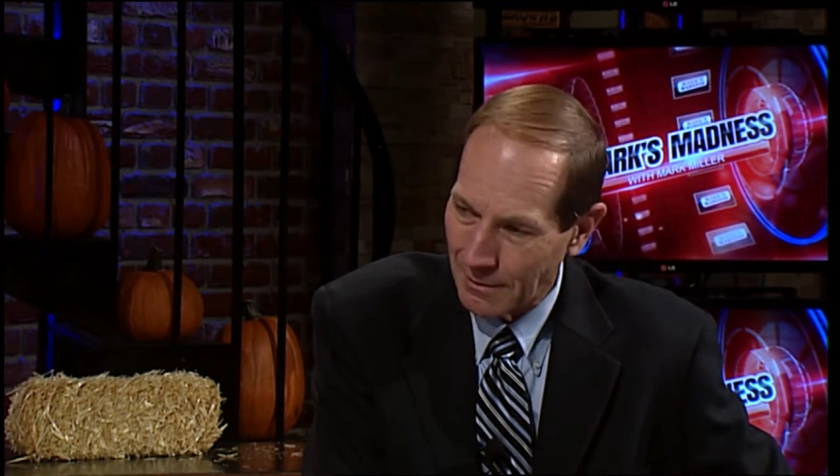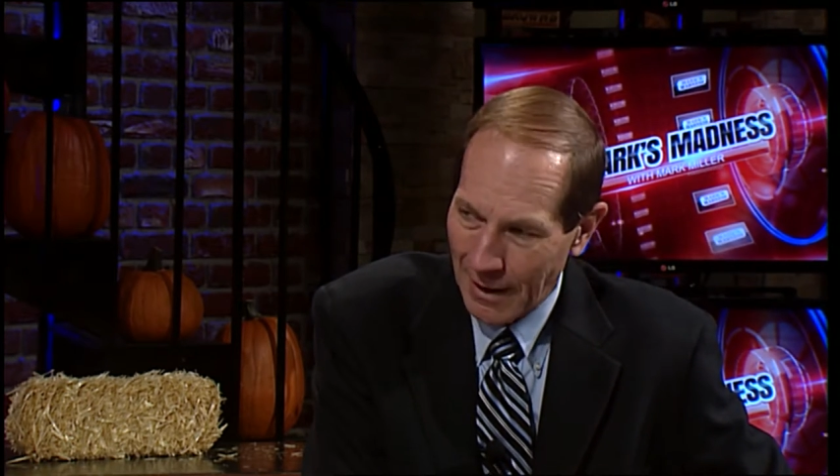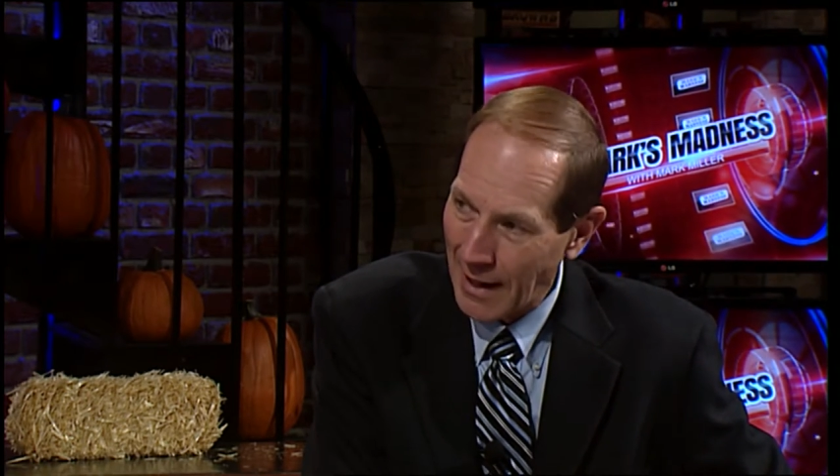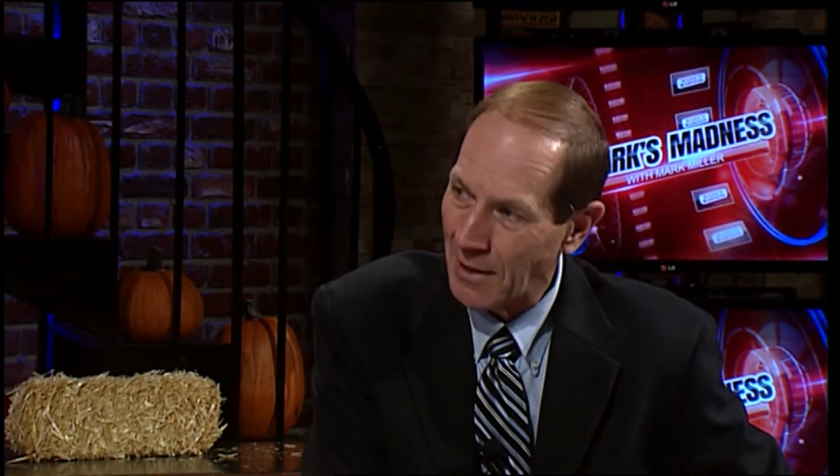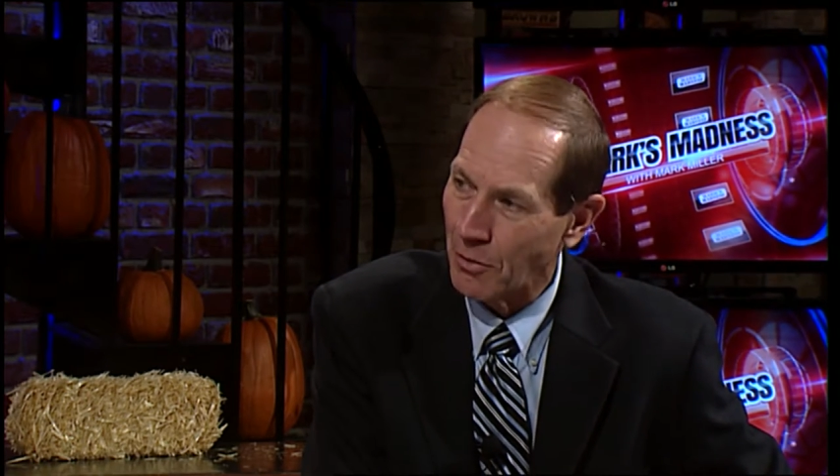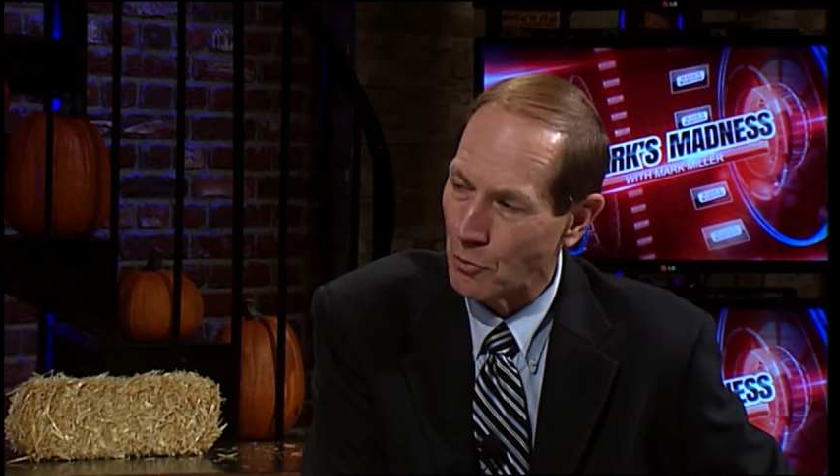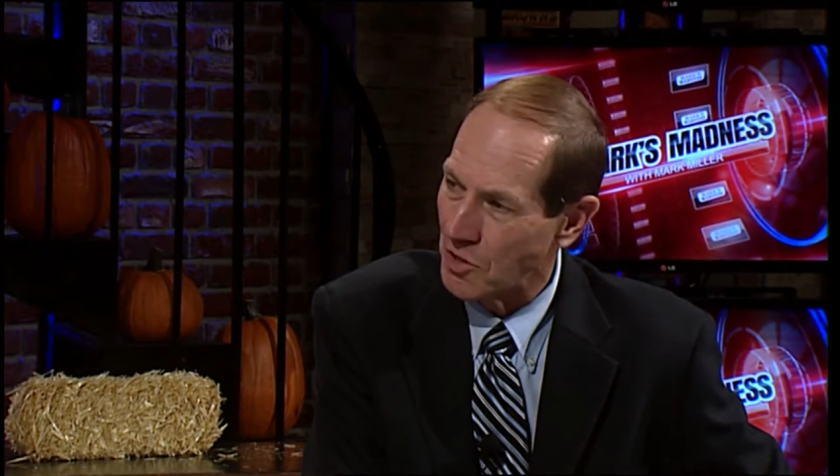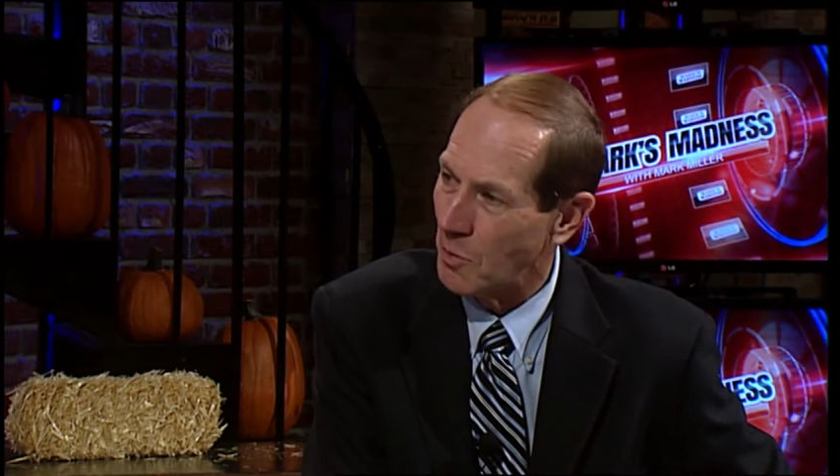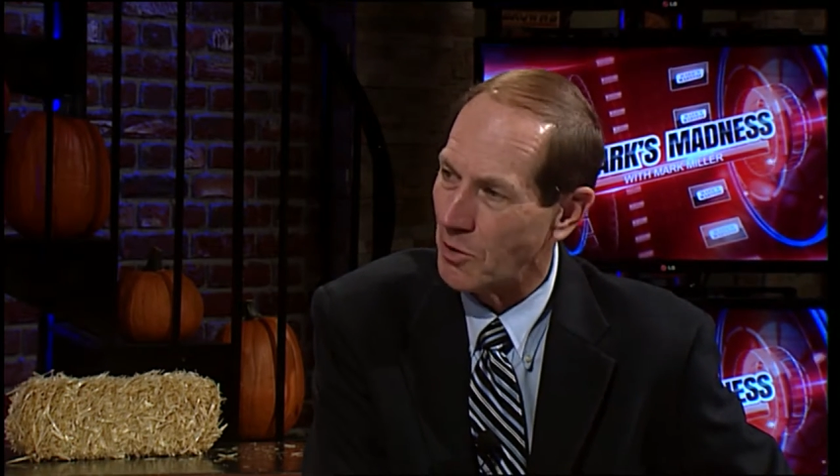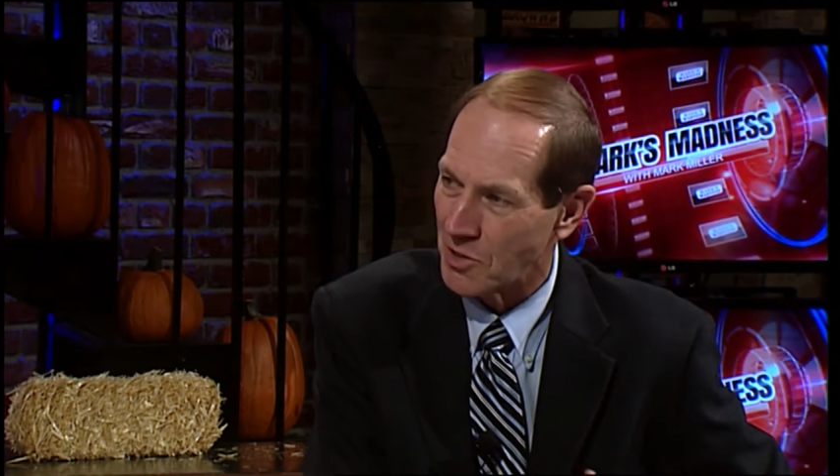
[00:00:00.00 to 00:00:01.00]
Ada threw
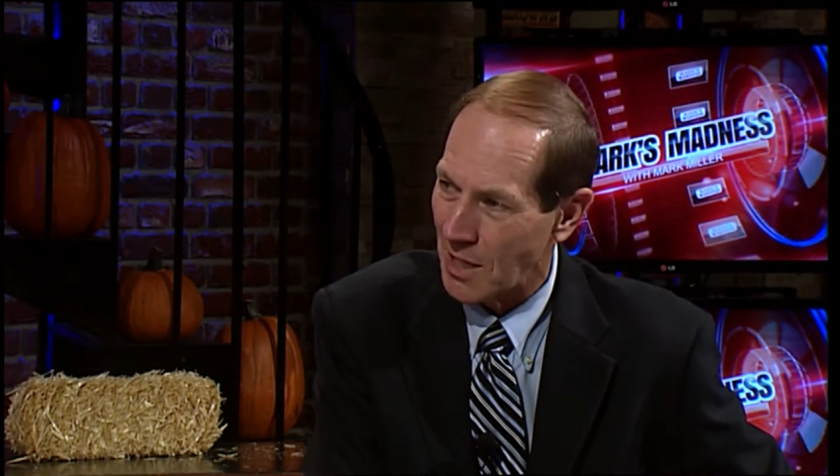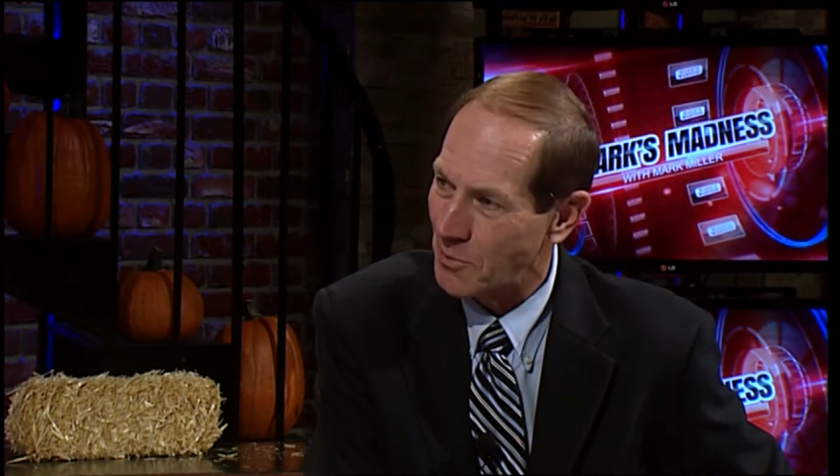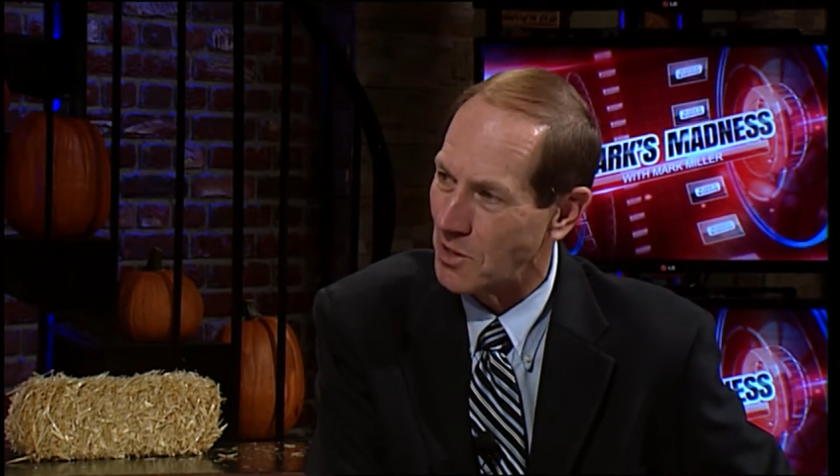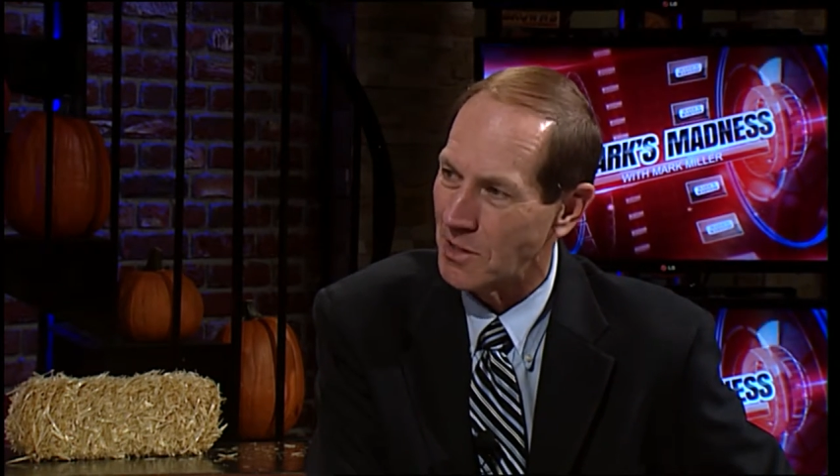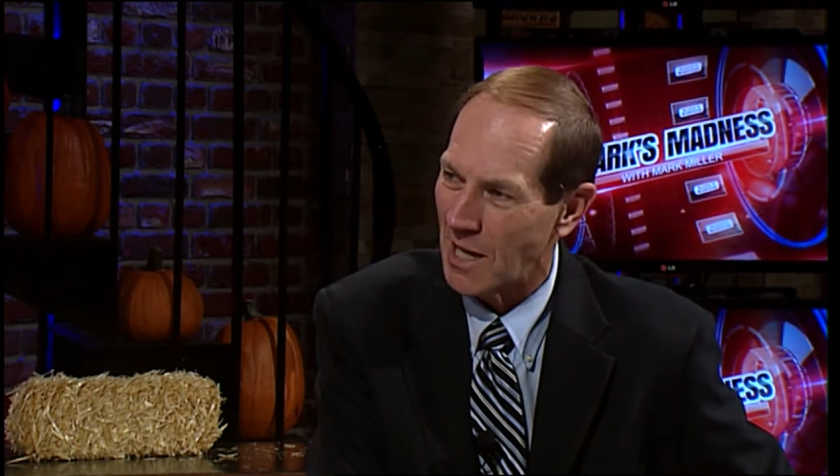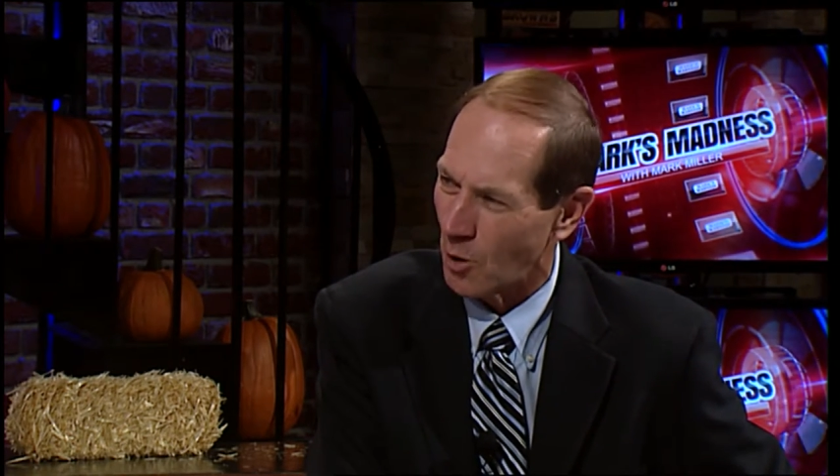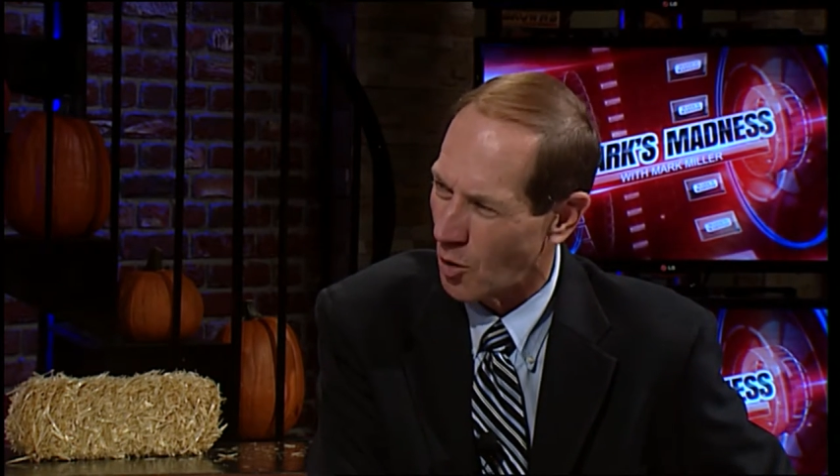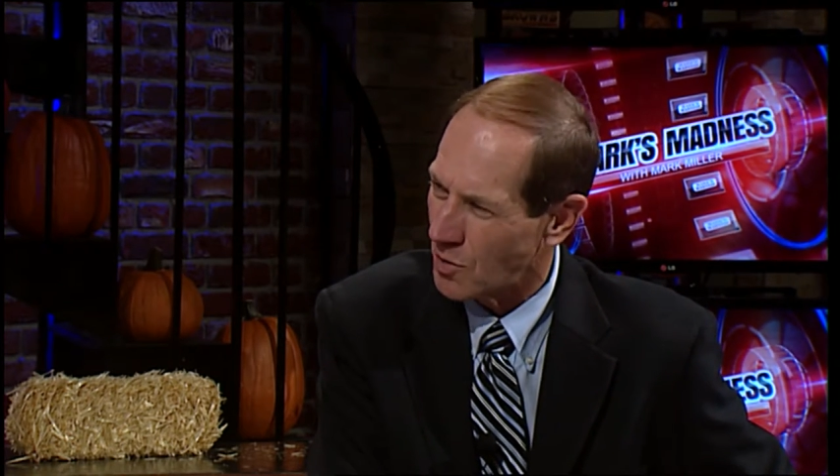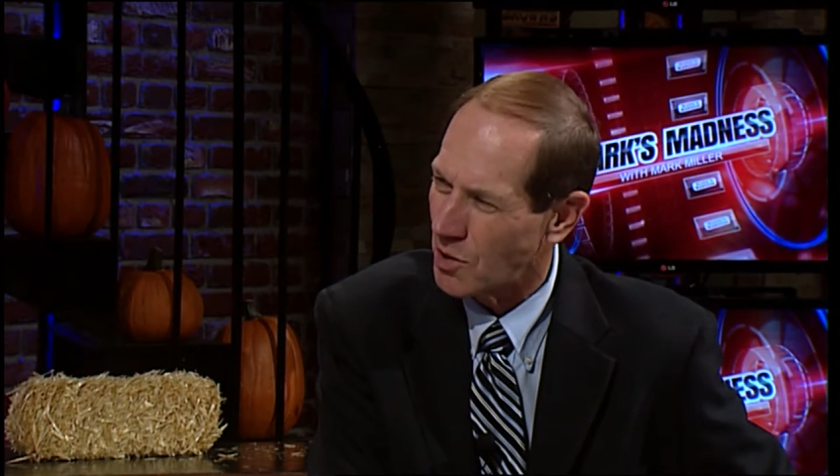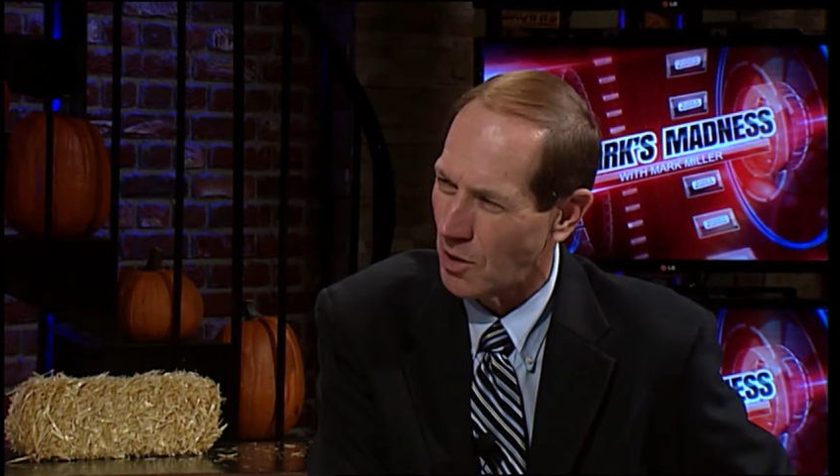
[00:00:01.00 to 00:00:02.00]
some interceptions that hurts.